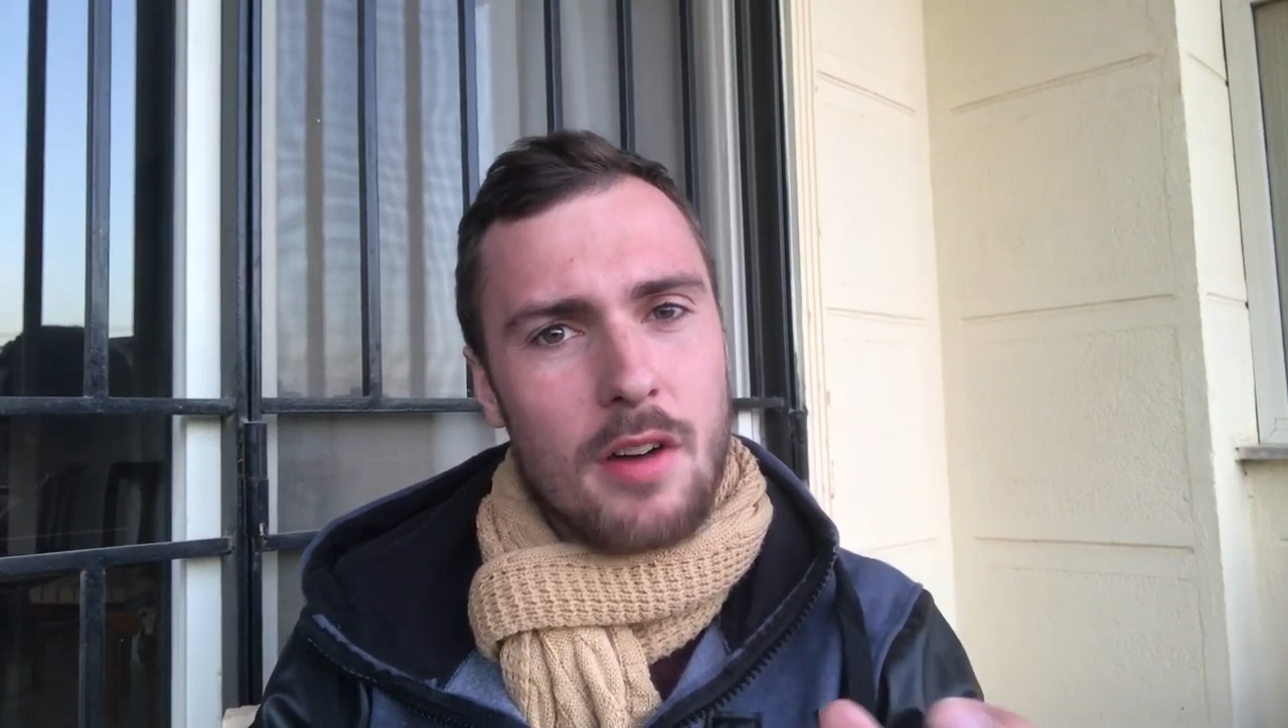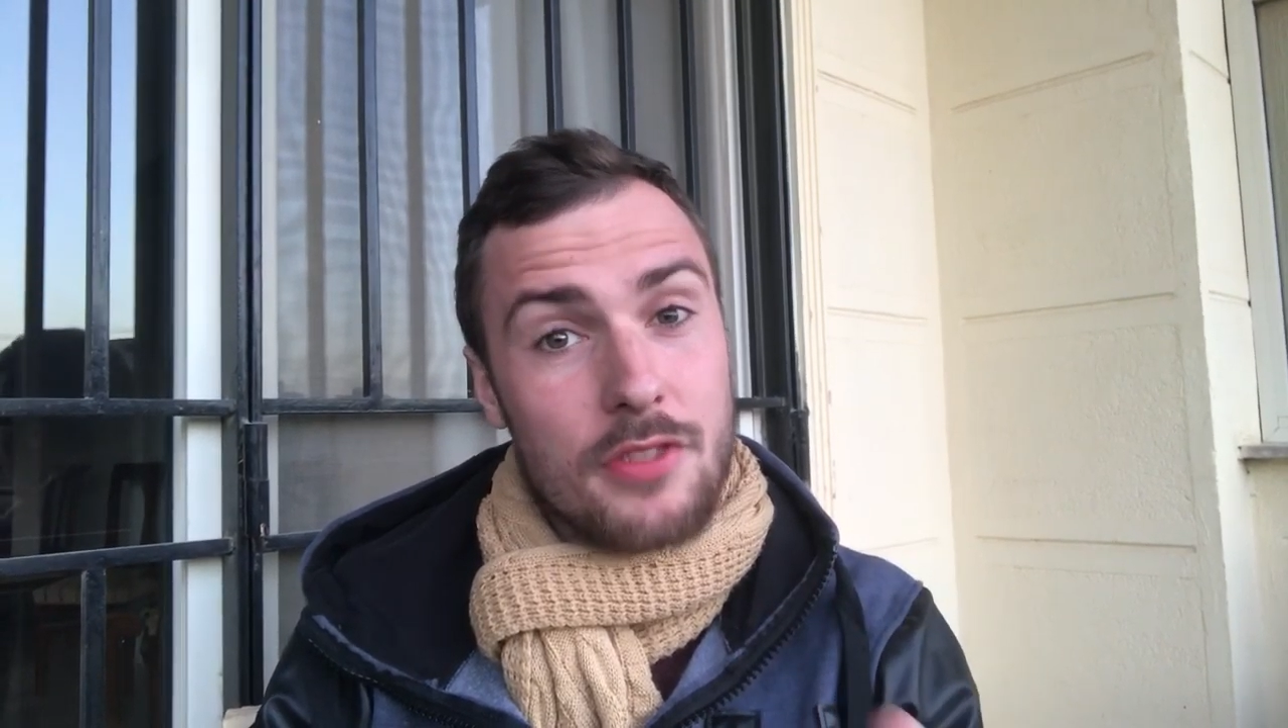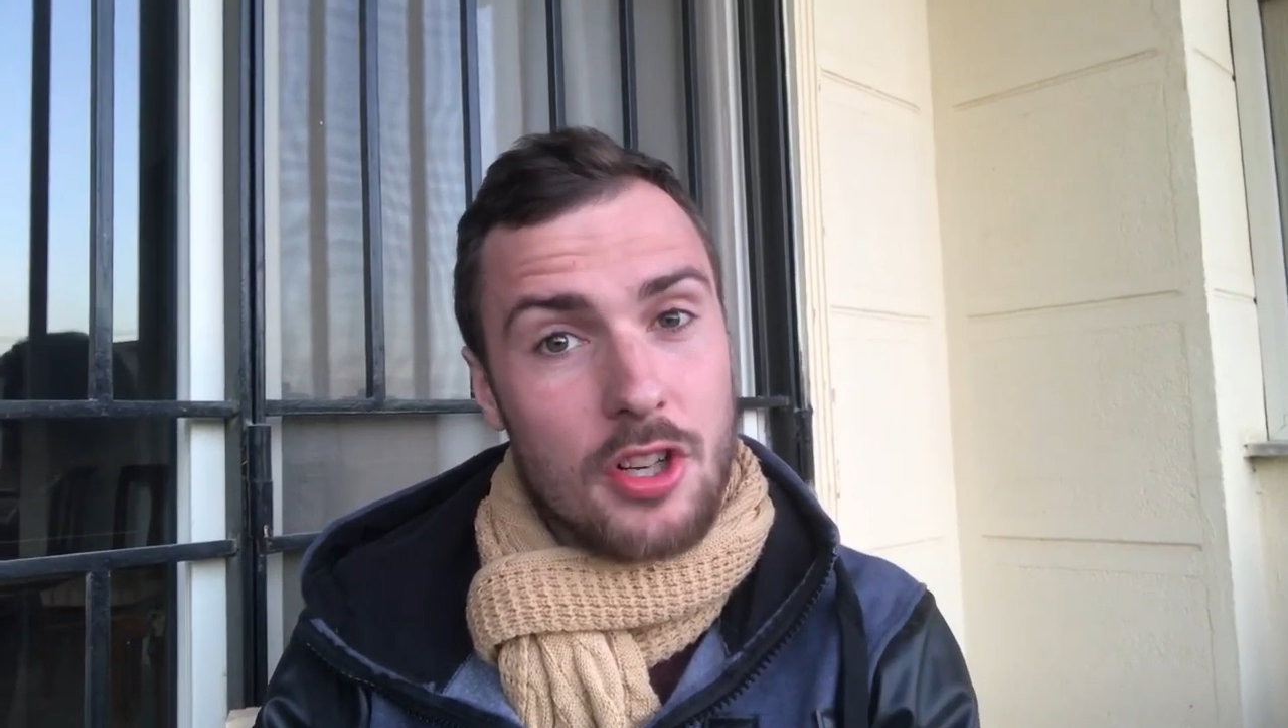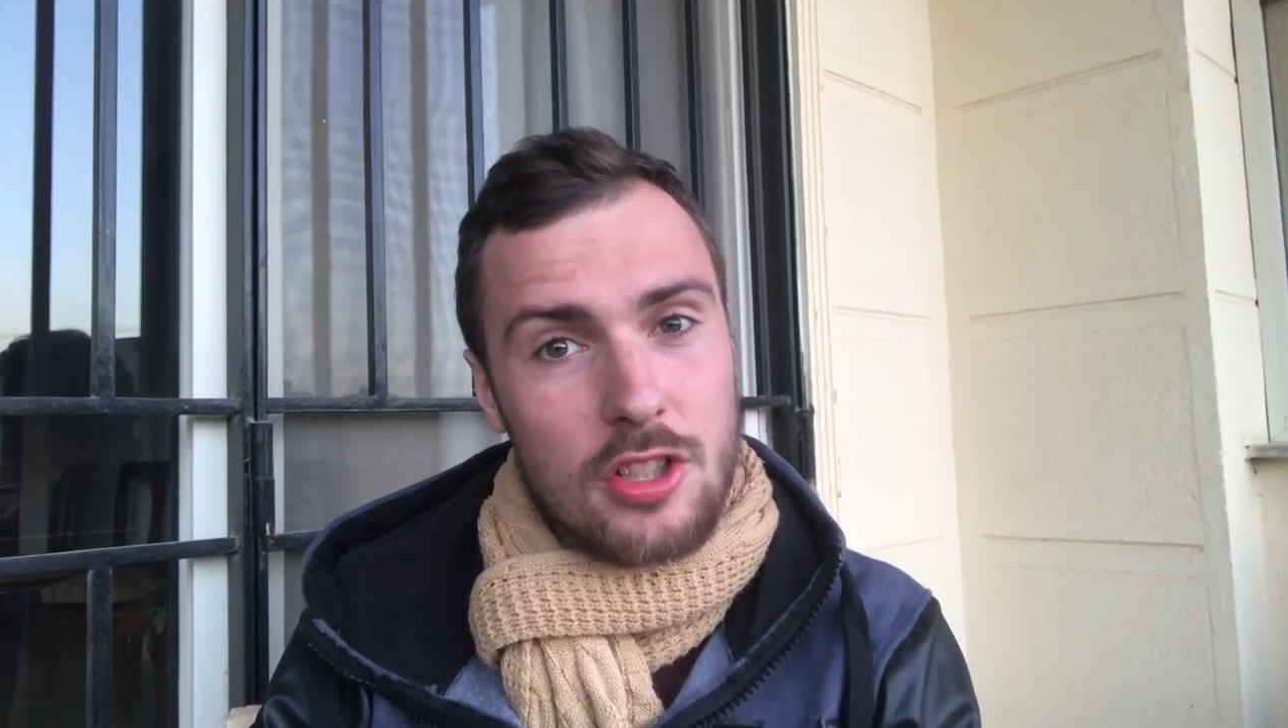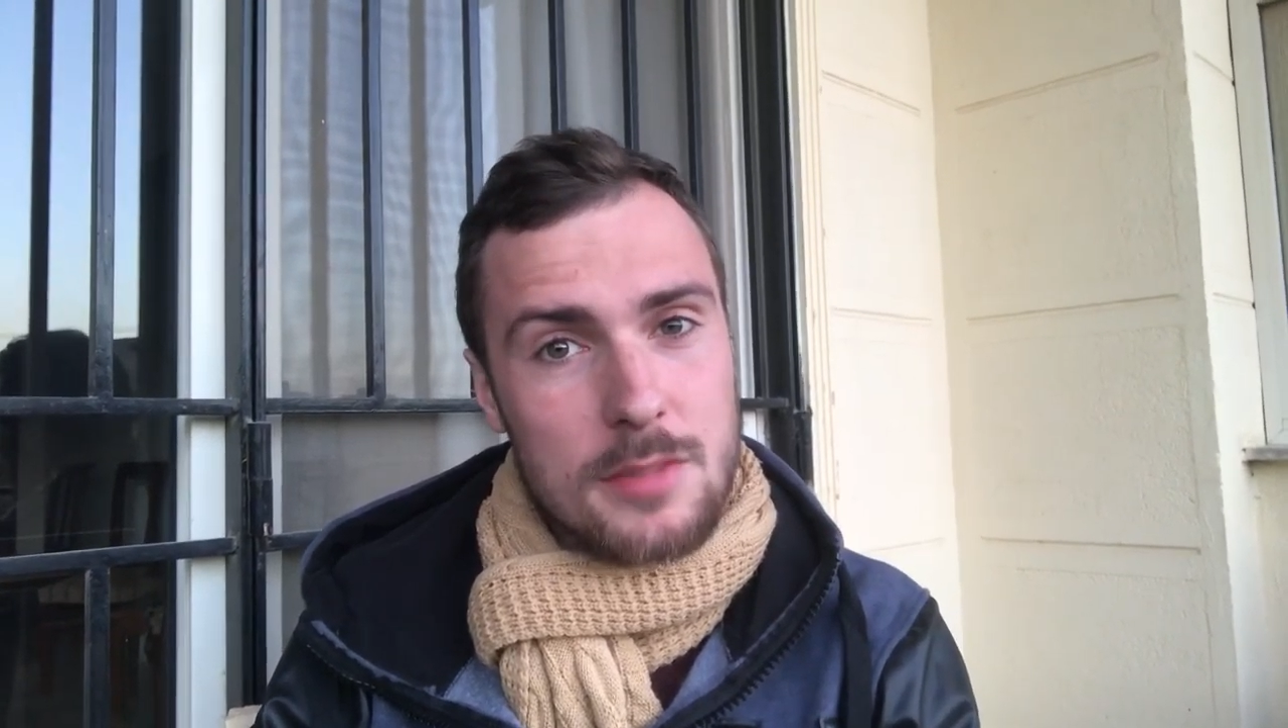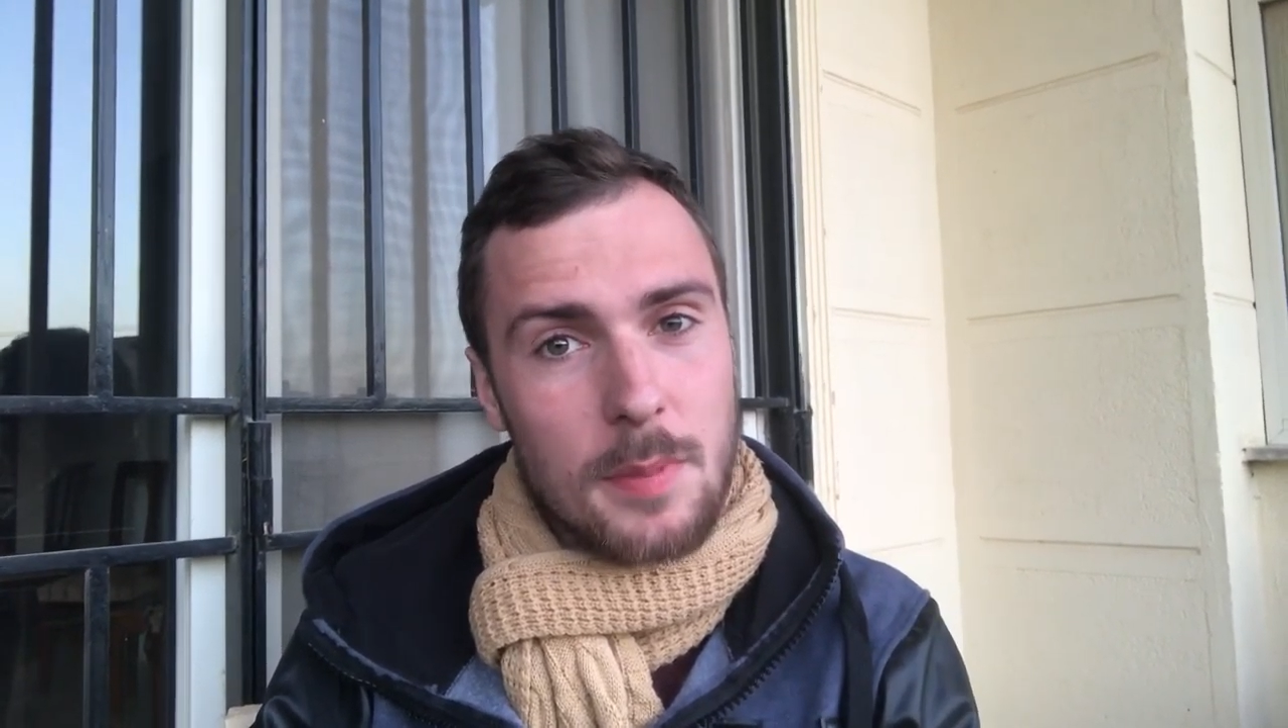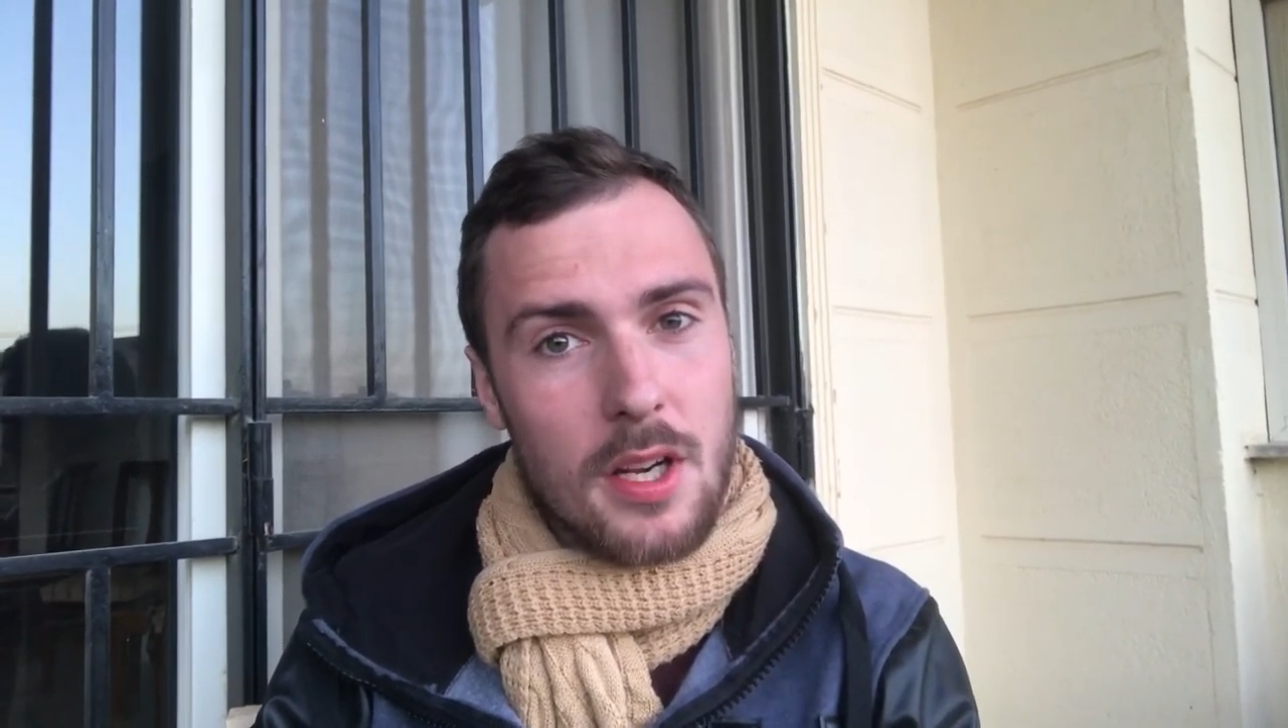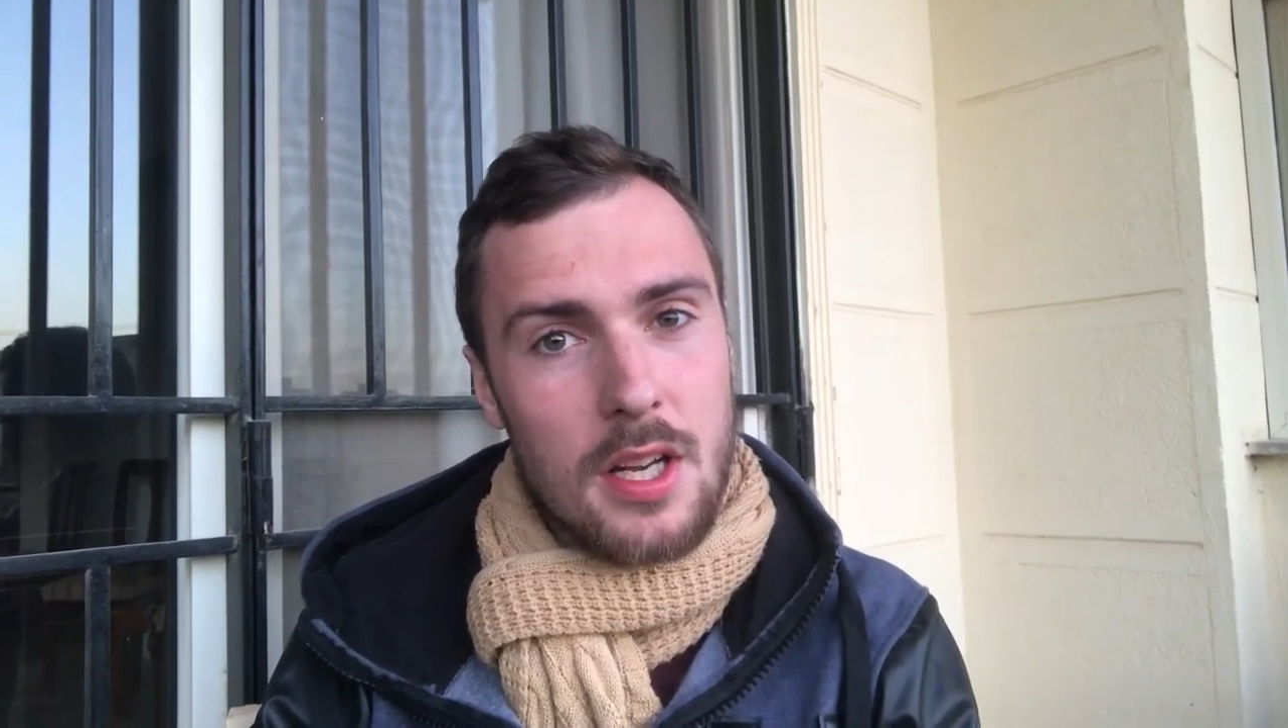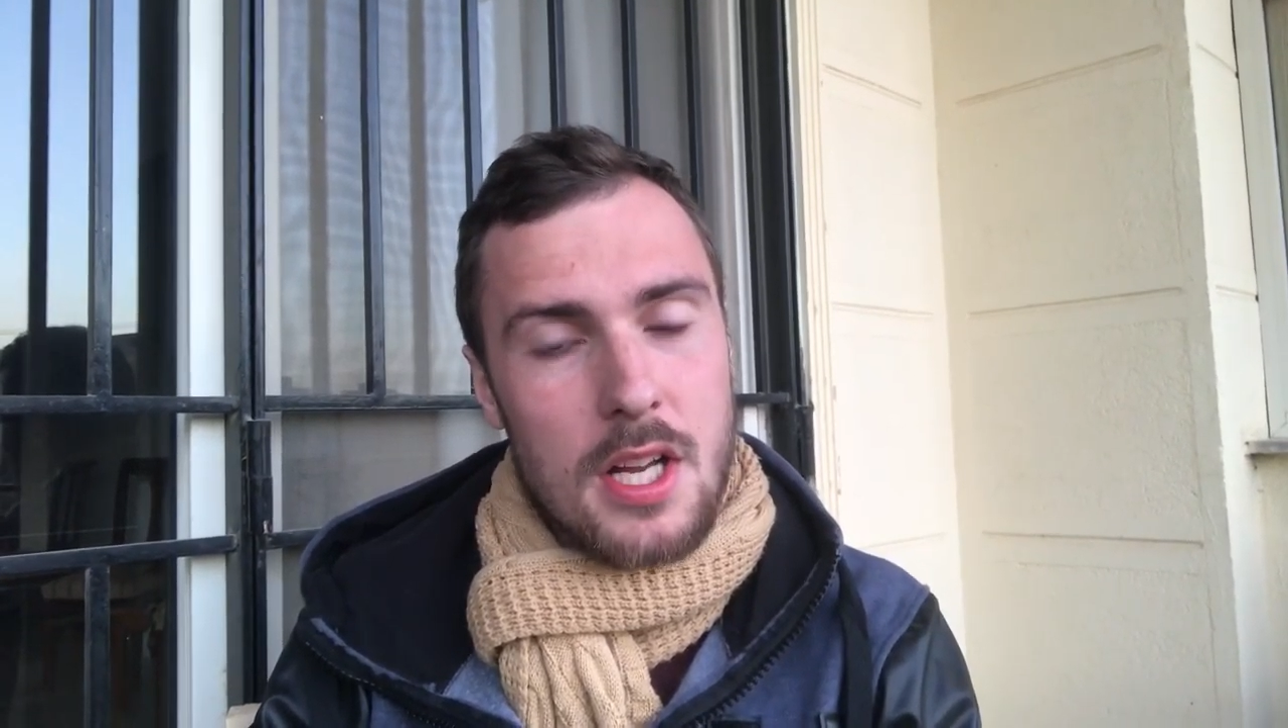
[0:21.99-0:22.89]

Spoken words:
of the gospel,